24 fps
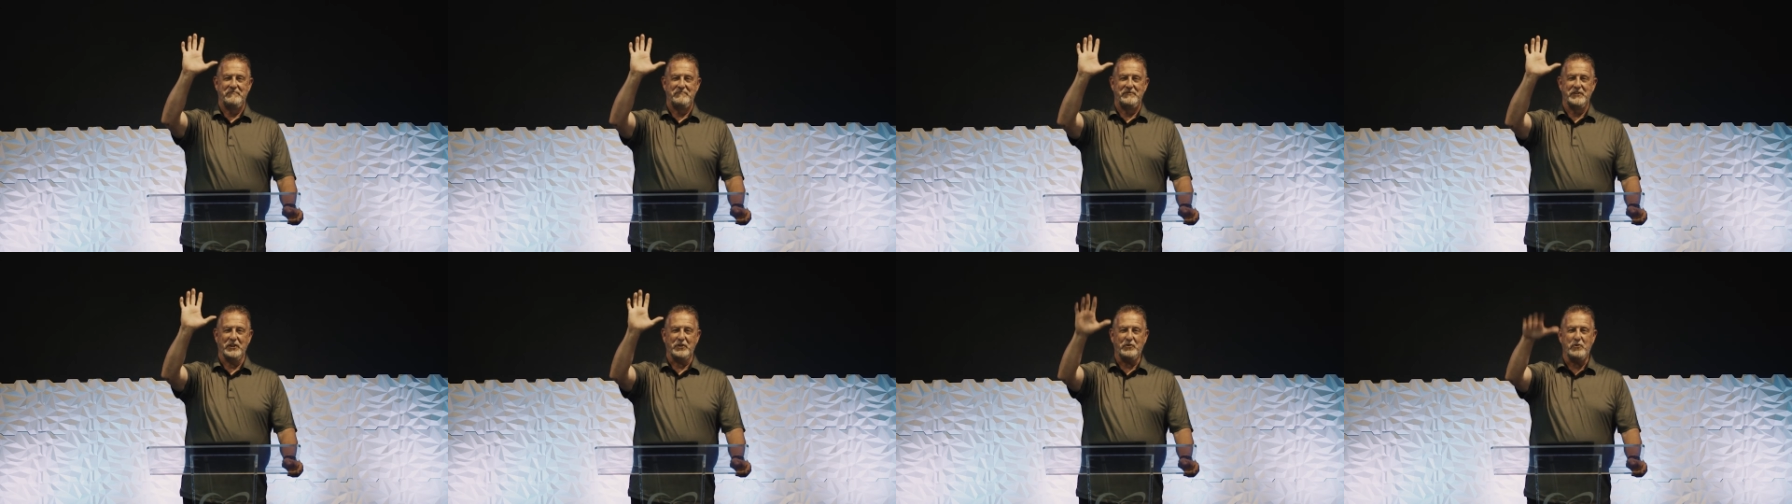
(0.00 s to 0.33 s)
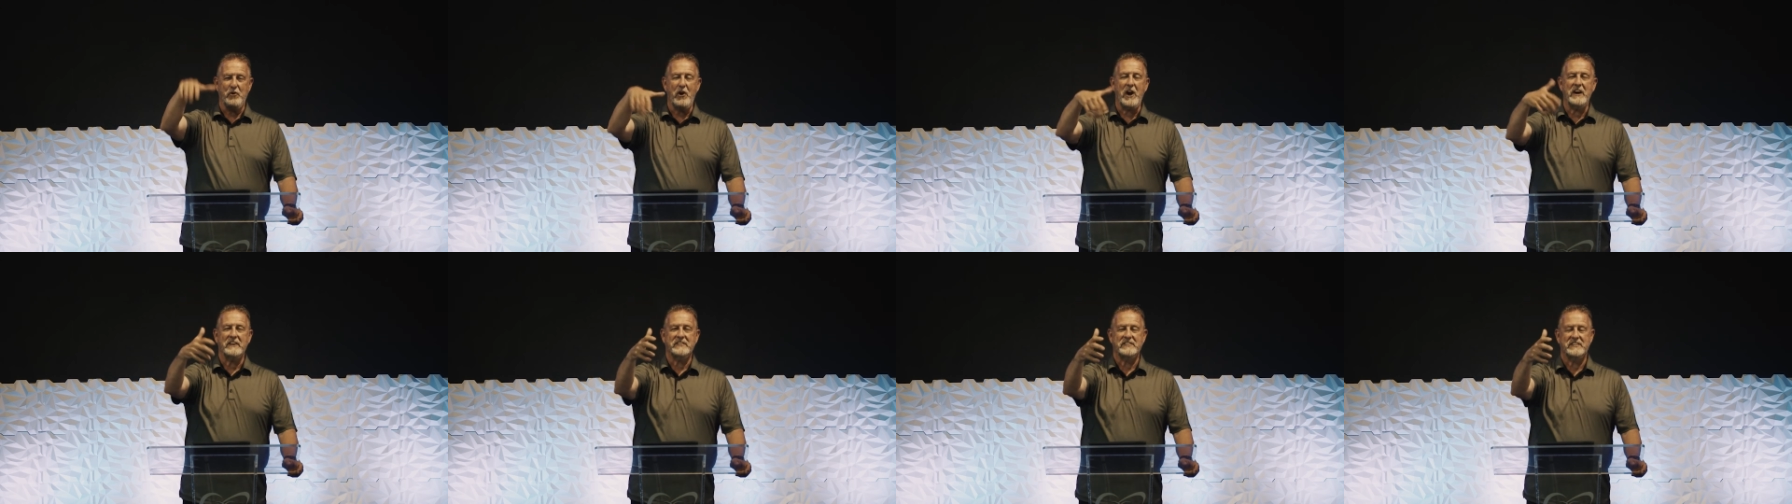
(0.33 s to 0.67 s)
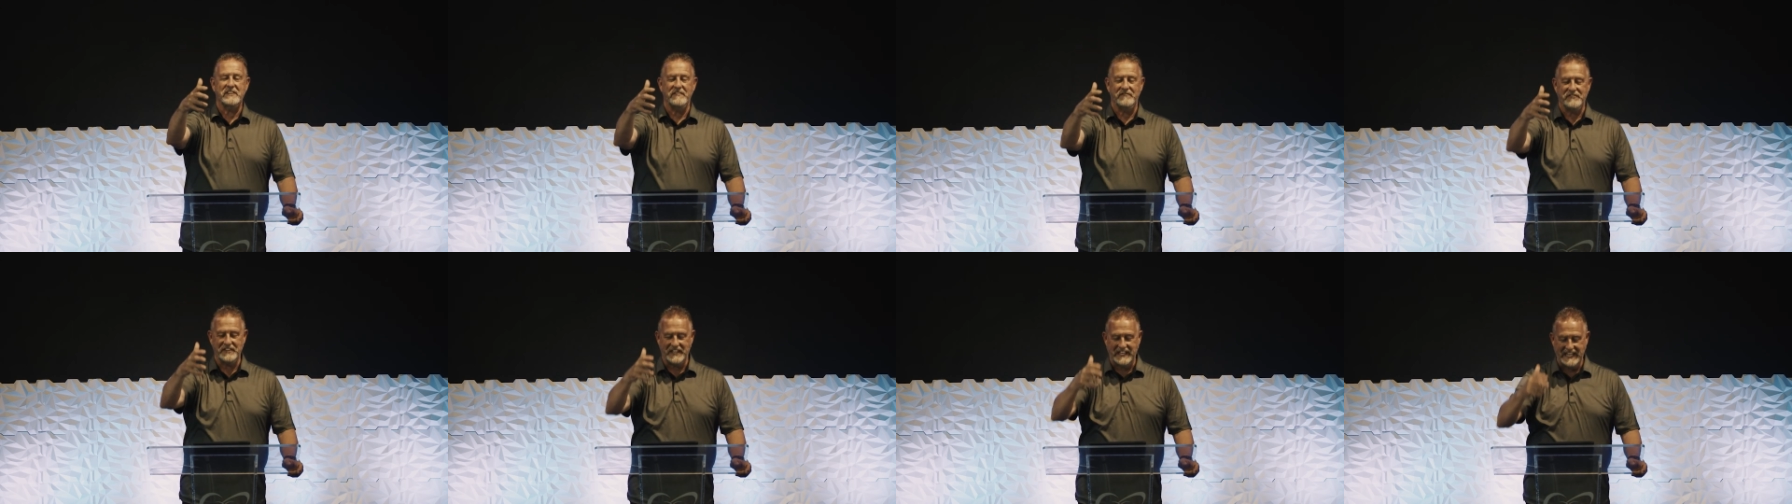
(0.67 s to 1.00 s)
The crux
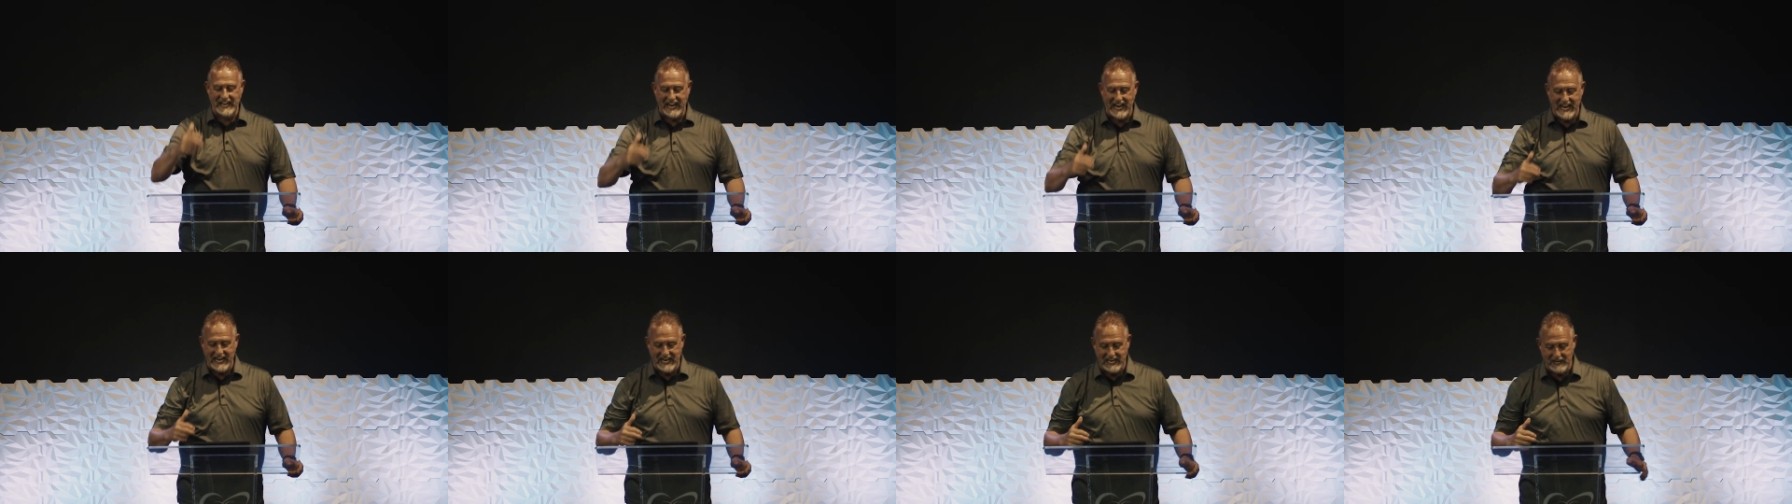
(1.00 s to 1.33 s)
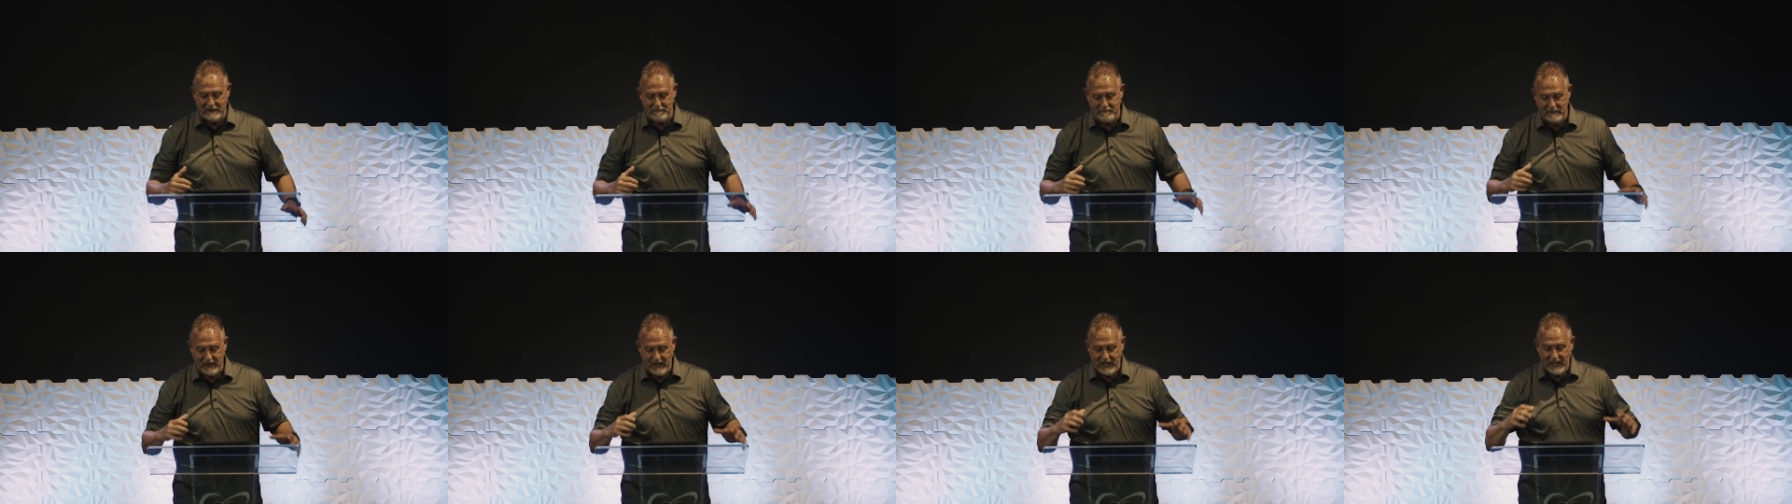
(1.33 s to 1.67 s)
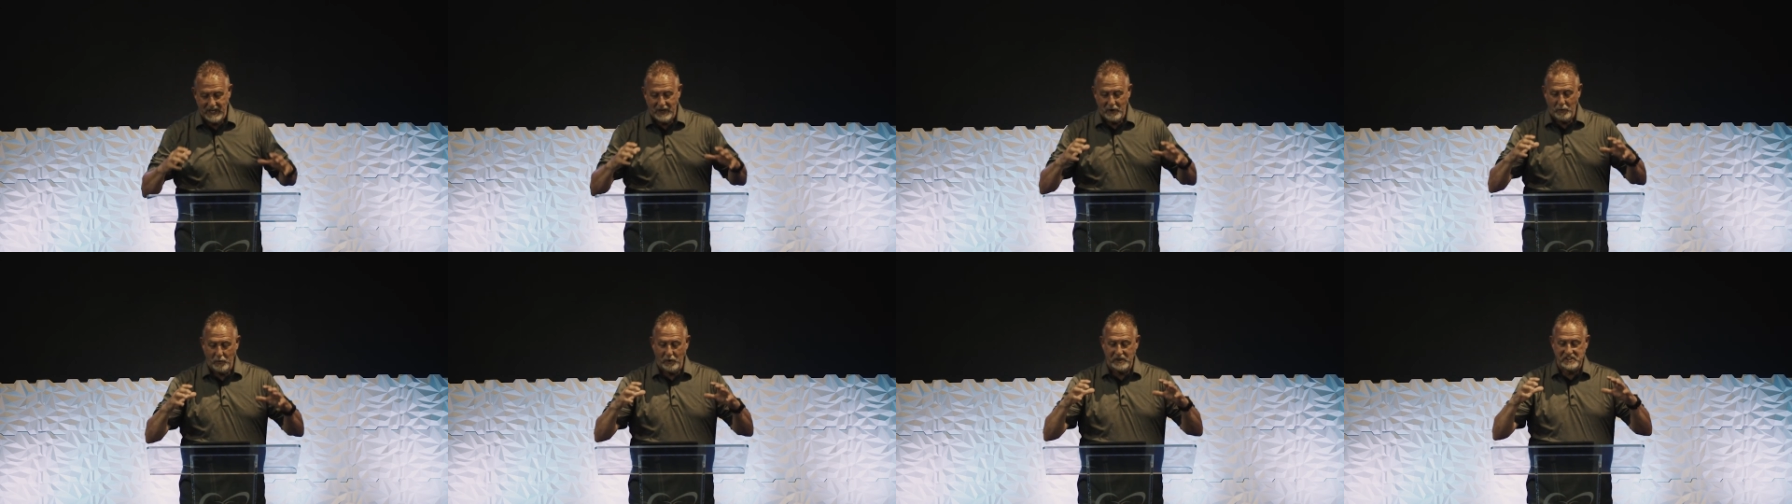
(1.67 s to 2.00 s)
of the game
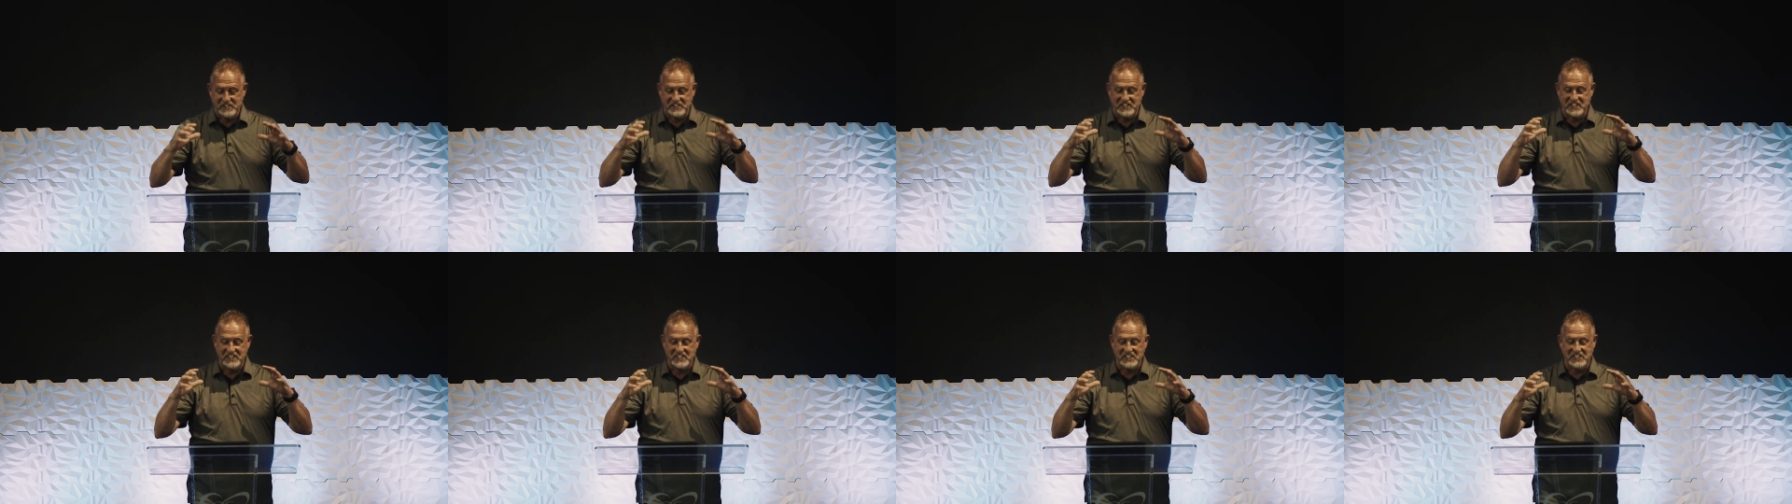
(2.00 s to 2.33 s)
was to